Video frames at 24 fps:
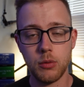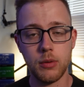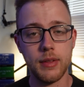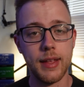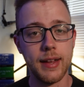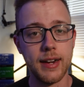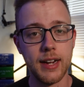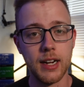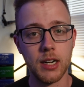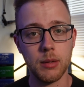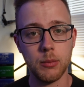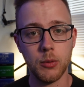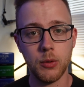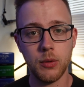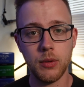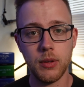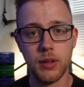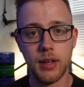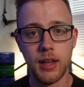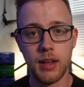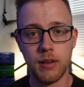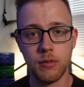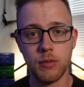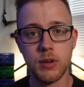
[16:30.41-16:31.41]
through that
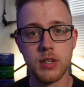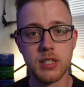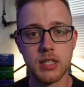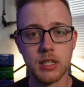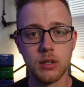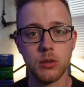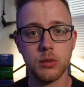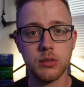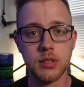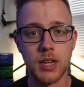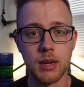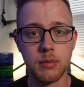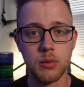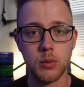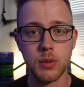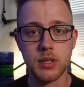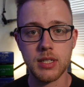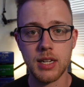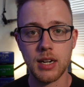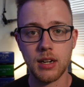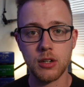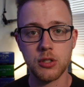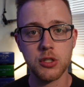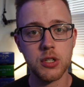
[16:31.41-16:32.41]
animal every single
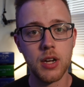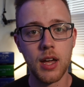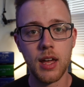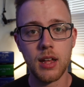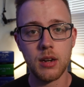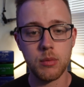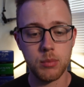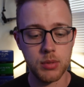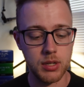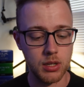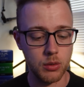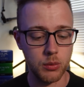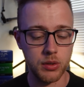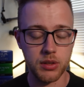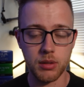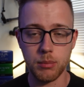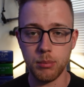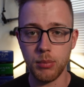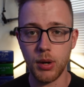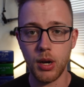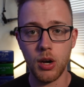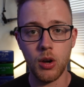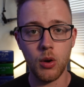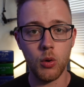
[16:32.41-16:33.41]
time that we take a shot, be it
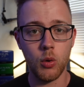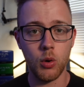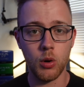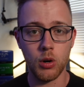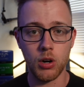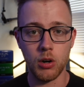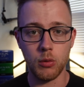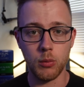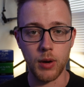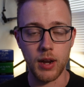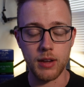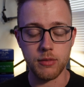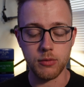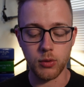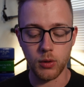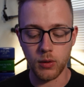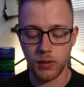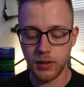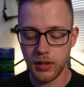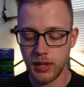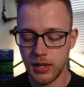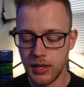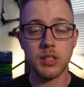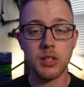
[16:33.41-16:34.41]
with a bow or a
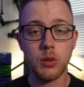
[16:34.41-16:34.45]
rifle.